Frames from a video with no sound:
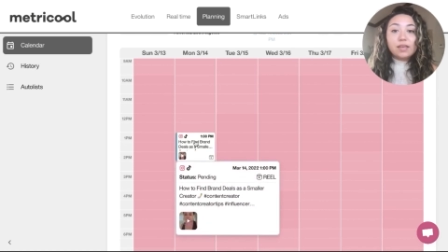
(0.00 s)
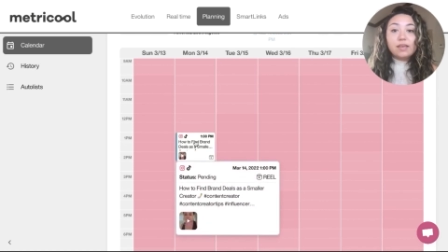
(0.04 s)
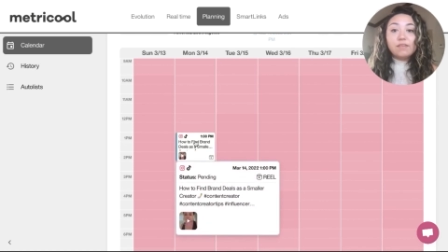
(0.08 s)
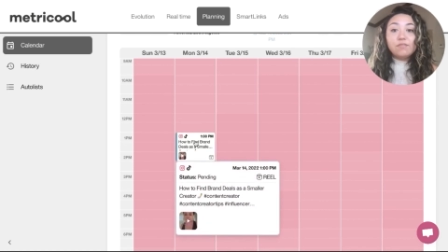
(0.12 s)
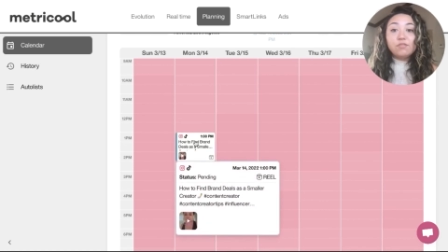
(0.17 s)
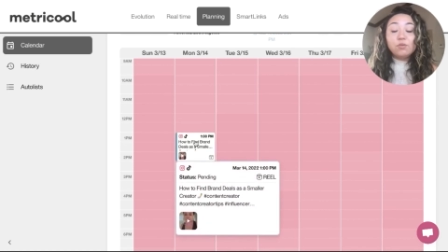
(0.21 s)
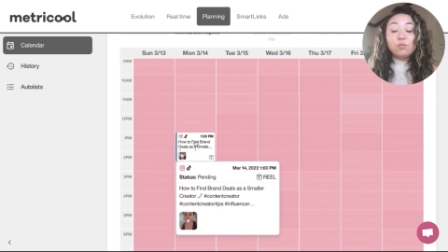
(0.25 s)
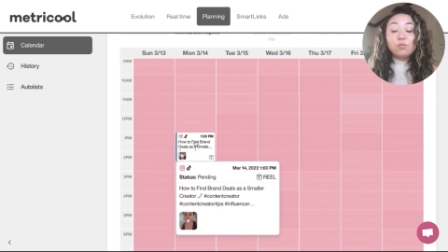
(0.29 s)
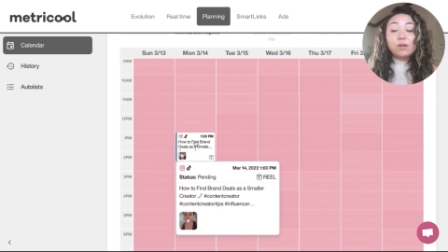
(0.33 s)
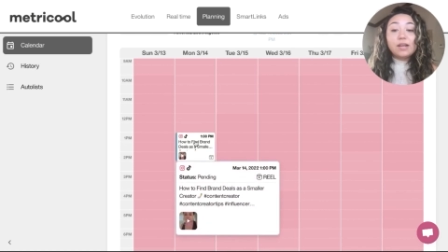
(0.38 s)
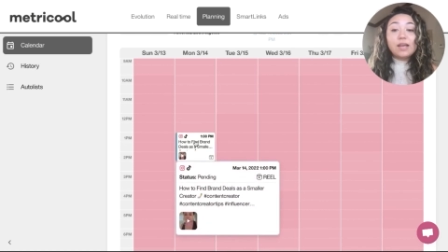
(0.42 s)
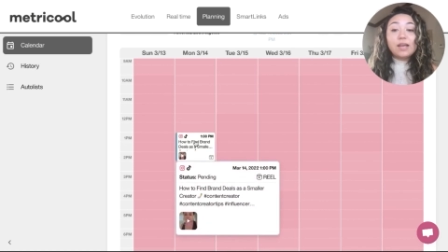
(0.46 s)

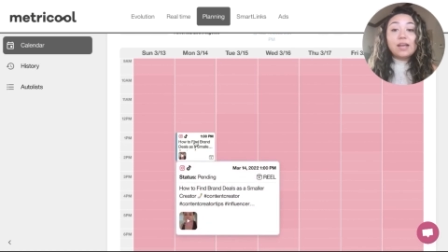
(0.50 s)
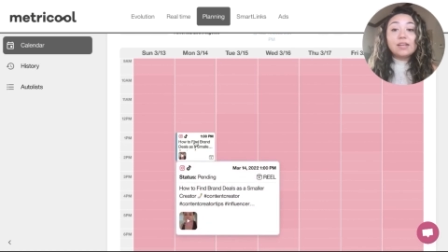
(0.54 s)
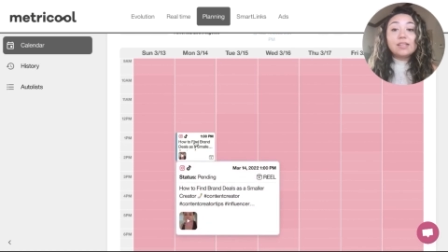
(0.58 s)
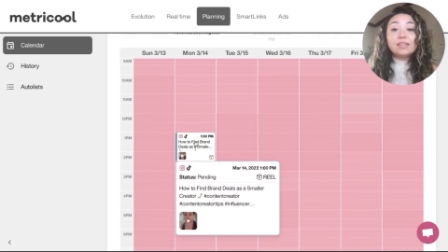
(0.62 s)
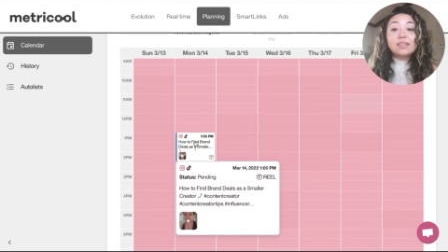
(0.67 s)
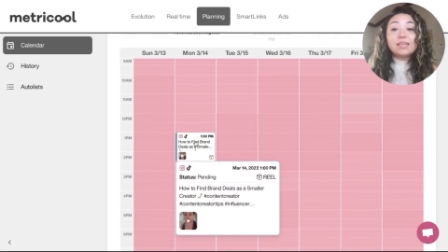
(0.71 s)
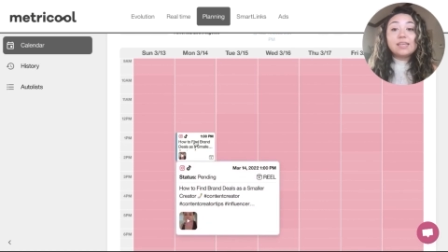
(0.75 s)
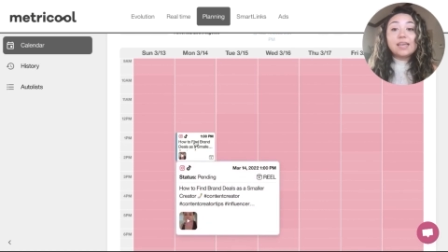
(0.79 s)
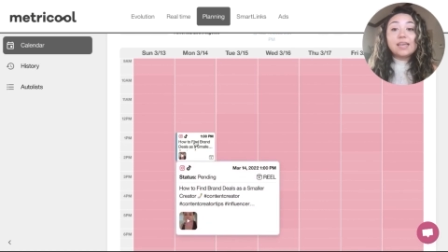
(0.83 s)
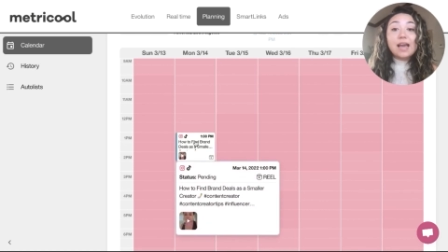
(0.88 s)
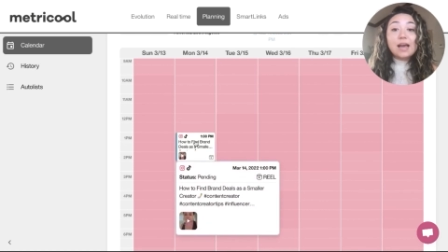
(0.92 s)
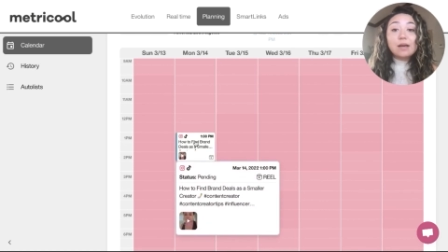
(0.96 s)
If you want to
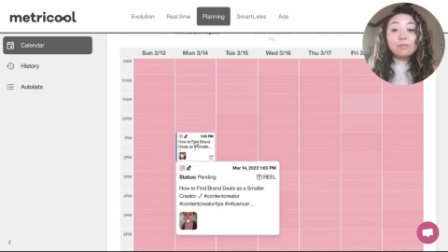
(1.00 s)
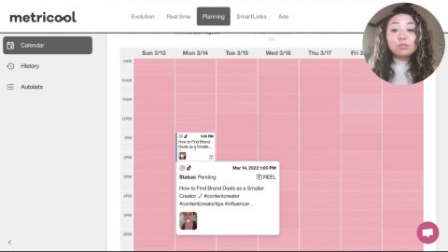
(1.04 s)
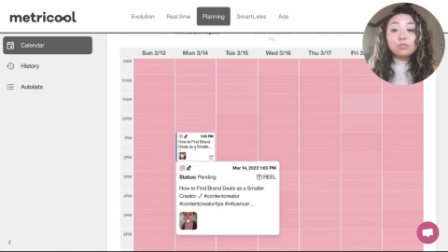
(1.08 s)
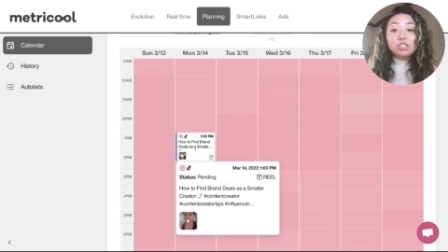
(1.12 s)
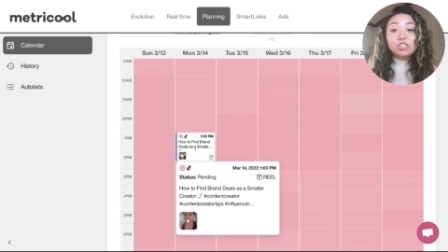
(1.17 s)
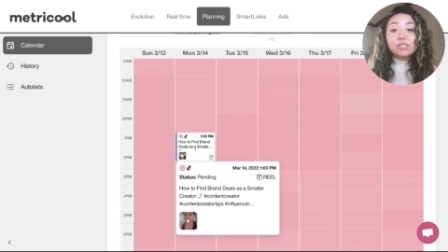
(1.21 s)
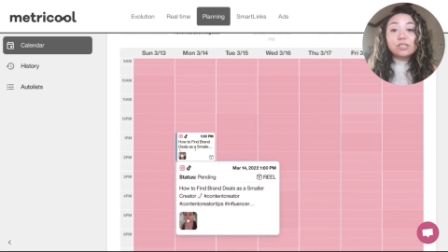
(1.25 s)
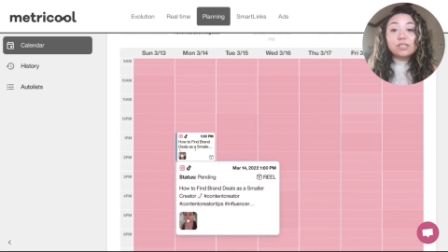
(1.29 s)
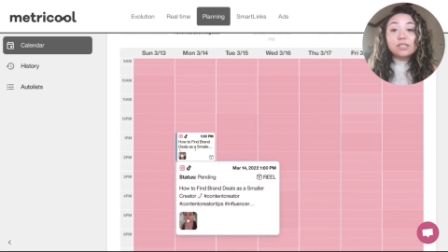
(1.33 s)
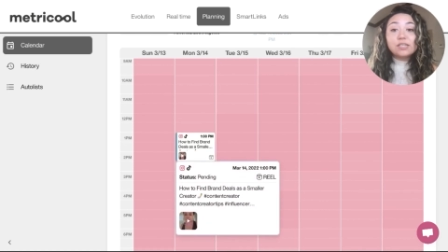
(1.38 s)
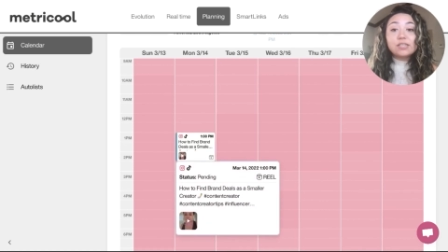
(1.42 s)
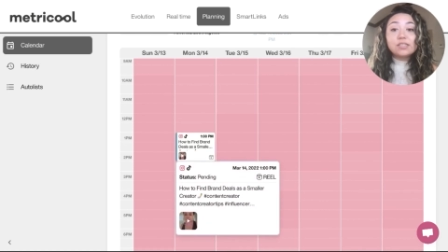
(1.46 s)
edit the
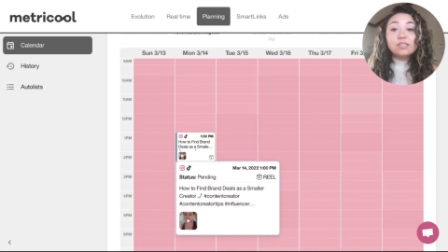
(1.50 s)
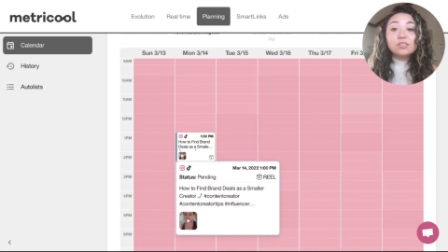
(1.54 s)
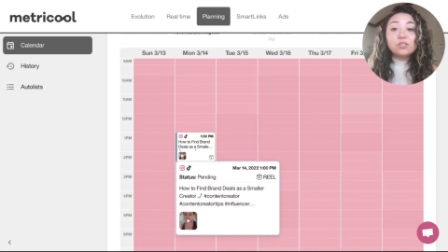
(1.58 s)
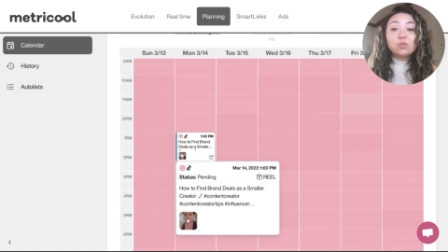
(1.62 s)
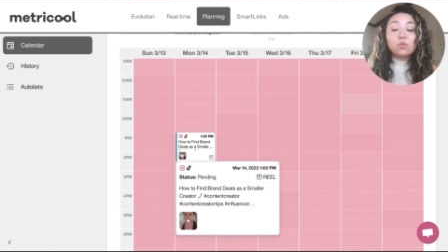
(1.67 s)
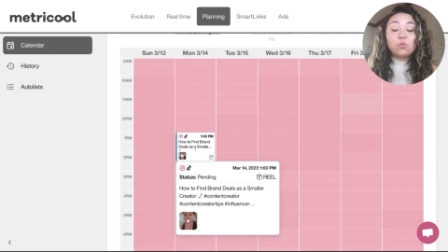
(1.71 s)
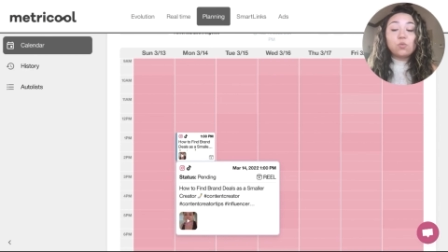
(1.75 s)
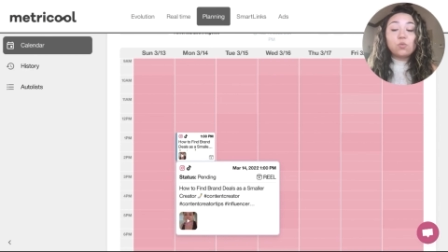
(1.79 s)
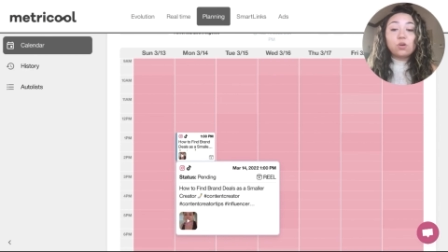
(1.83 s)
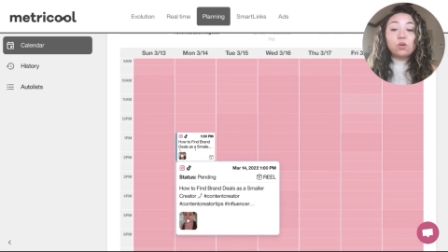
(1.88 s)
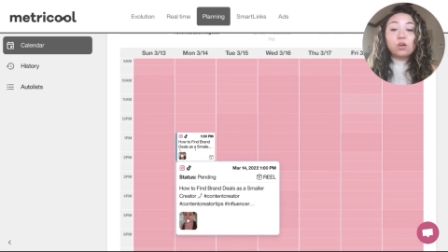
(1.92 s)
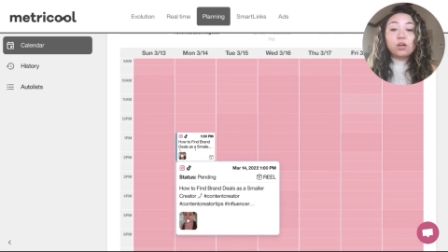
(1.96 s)
captions
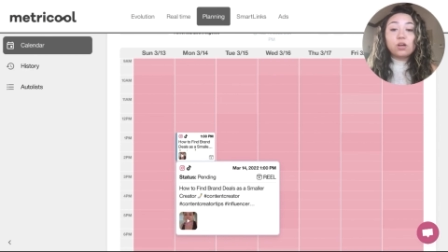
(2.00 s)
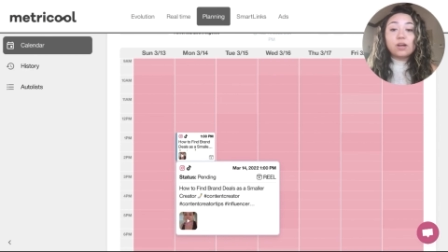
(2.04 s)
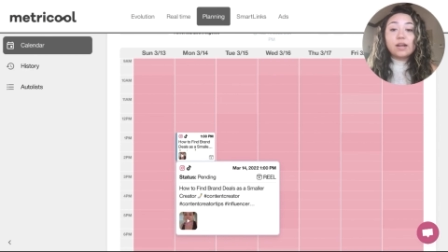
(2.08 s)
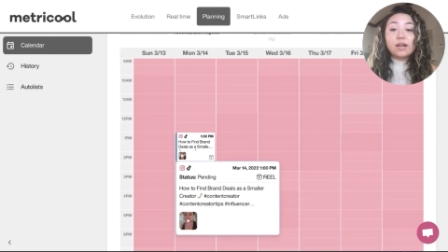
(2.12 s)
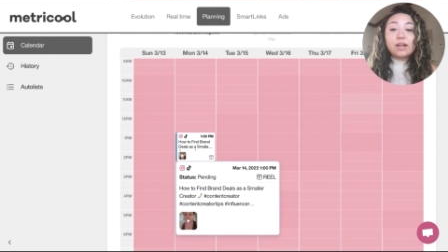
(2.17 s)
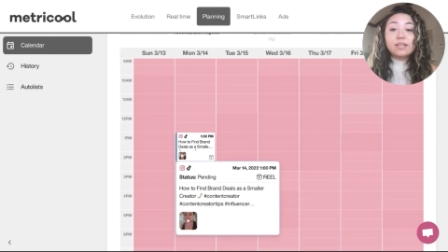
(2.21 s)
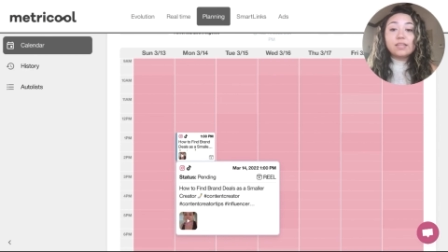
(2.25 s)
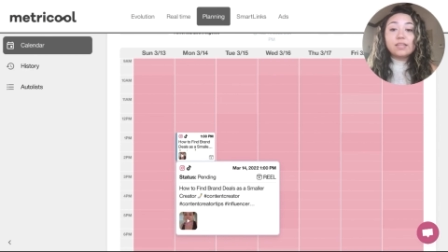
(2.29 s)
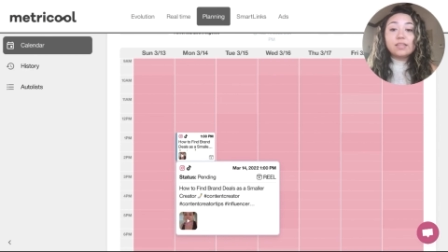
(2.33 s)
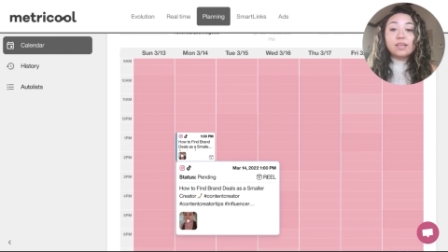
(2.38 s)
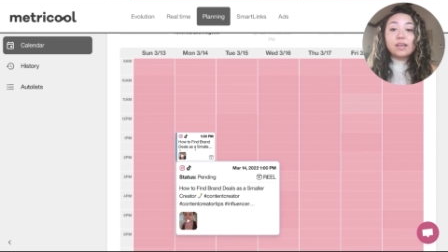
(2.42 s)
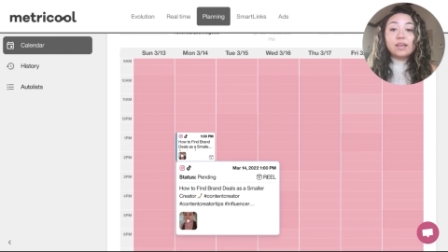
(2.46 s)
or
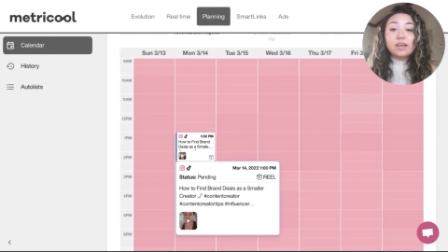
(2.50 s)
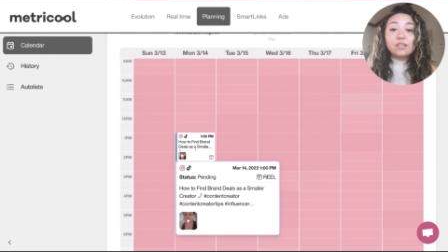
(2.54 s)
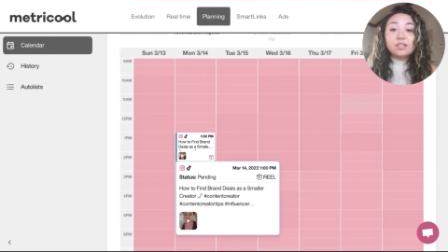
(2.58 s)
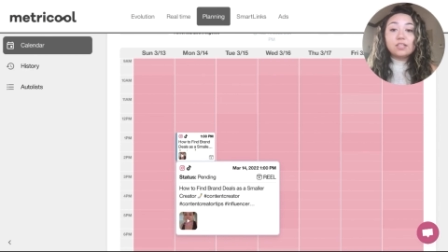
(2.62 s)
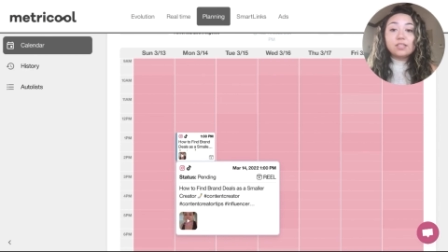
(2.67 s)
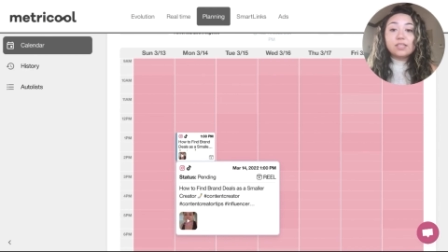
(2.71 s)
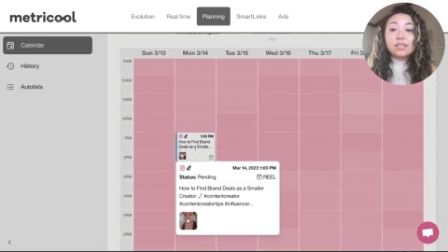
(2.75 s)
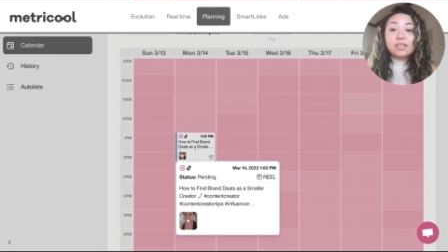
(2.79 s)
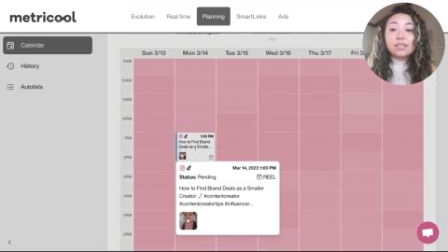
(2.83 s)
any of the other